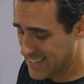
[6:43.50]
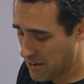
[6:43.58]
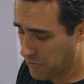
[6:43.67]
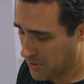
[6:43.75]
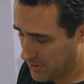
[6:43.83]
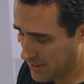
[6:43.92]

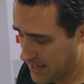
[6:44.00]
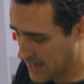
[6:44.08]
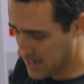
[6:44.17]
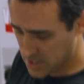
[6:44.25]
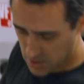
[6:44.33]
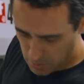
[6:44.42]

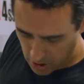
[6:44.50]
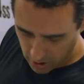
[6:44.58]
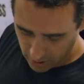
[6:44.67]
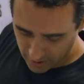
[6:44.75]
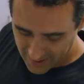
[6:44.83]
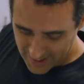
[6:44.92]
definitely
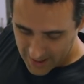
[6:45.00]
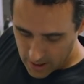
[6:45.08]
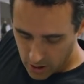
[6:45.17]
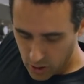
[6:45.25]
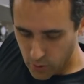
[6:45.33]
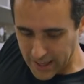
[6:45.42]
smaller.
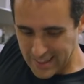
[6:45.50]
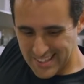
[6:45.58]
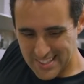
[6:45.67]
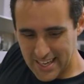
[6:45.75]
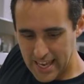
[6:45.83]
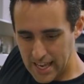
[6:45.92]
Oh, and
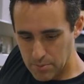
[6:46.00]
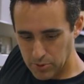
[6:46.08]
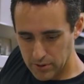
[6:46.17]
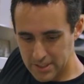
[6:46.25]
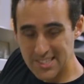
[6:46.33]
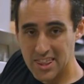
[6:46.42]
this
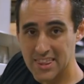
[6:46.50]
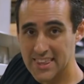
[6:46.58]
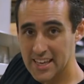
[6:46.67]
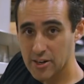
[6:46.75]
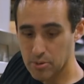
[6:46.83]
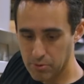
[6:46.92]
cable is
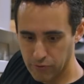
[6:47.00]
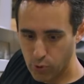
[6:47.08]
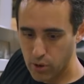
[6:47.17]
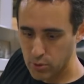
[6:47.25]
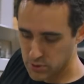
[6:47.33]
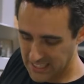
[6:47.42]
thinner.
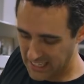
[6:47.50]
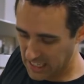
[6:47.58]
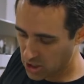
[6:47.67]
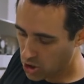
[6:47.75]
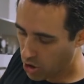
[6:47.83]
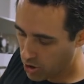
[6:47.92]
Before it was like a
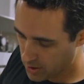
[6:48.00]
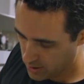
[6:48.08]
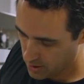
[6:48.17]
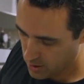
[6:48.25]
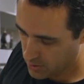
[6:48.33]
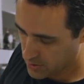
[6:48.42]
garden
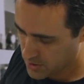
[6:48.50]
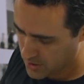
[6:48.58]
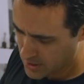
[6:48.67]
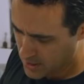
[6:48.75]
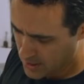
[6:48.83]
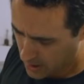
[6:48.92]
hose.
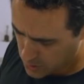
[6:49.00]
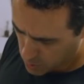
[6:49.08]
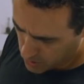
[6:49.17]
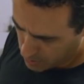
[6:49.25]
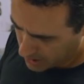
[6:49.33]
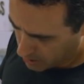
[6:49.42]
That was
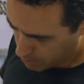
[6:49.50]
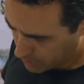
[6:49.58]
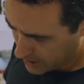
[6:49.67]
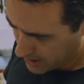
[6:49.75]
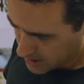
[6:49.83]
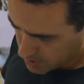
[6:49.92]
one of my
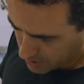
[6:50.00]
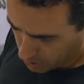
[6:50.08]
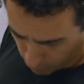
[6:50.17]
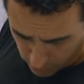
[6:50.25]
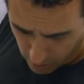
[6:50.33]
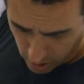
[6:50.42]
complaints, but
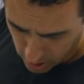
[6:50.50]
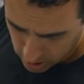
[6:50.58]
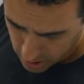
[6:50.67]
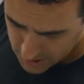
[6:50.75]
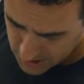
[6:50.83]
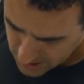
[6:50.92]
overall
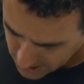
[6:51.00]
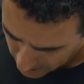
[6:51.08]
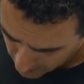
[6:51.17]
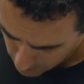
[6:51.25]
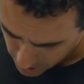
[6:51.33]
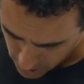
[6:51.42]
looks the
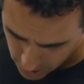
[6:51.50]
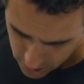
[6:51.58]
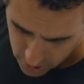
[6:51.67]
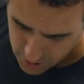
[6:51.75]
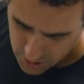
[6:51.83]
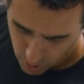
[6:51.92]
same,
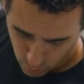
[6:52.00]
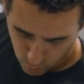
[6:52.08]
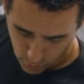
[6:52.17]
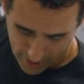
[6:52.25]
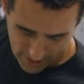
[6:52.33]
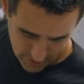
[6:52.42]
looks
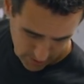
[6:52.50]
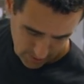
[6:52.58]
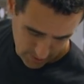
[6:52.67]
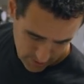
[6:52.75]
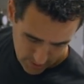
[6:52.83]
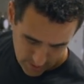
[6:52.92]
great.
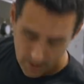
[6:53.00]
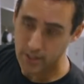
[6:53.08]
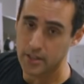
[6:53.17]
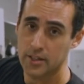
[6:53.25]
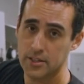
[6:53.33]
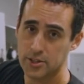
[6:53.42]

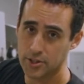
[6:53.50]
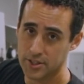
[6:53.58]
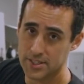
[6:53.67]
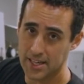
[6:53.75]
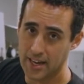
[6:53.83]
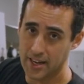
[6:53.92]
Let's hook
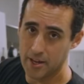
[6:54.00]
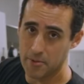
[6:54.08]
this guy